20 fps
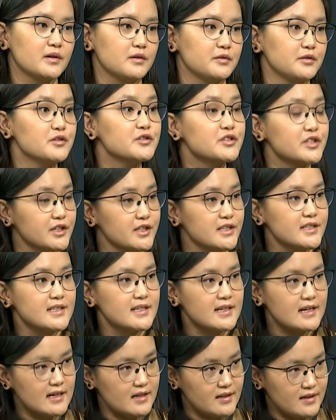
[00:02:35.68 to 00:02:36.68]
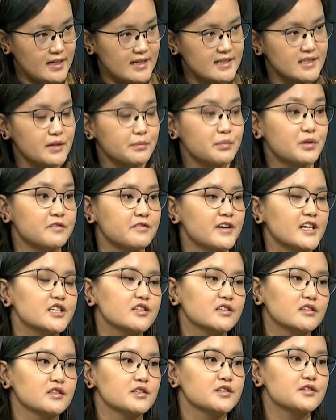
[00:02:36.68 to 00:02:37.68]
Users, as
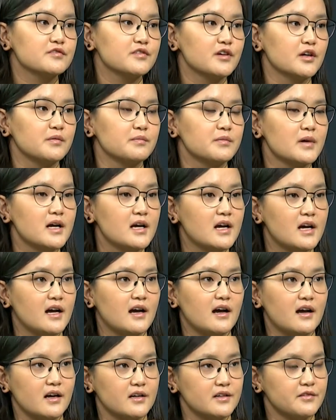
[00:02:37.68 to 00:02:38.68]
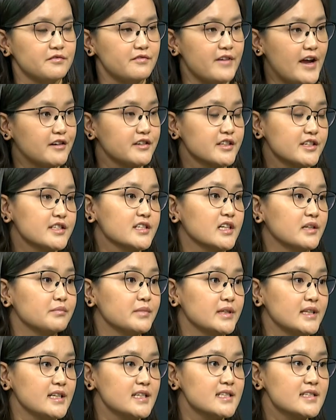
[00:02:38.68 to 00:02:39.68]
professionals from various
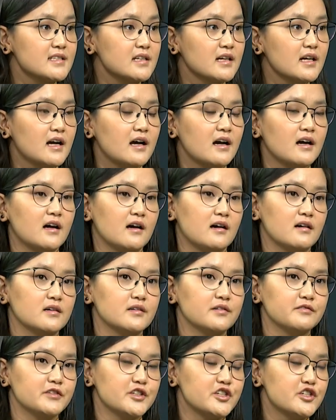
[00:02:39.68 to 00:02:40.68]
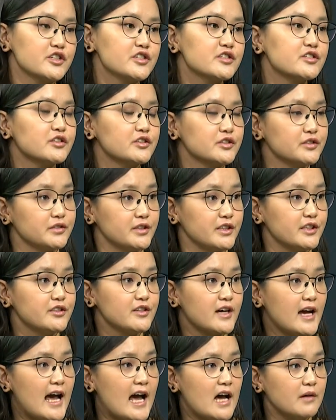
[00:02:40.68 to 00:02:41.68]
companies, register to Nito
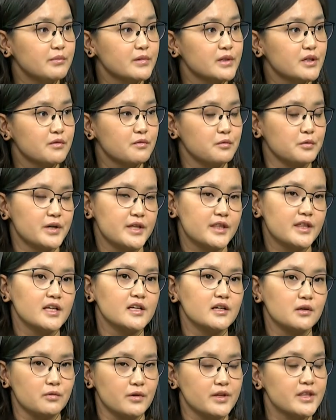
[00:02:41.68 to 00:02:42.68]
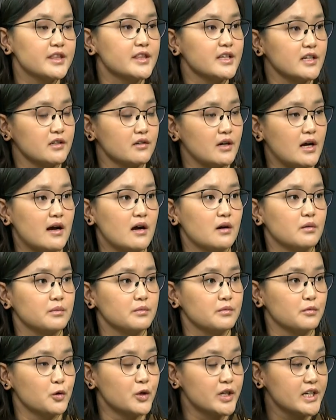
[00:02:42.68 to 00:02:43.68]
app with their
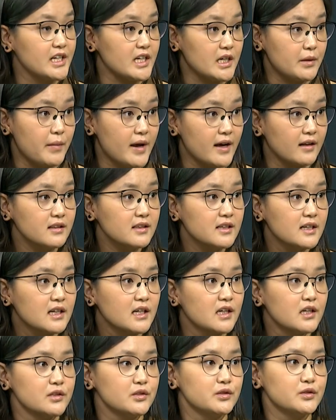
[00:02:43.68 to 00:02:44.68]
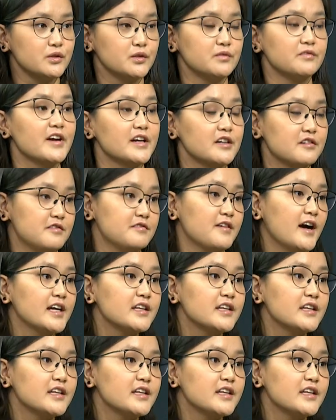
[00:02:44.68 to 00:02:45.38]
work email to verify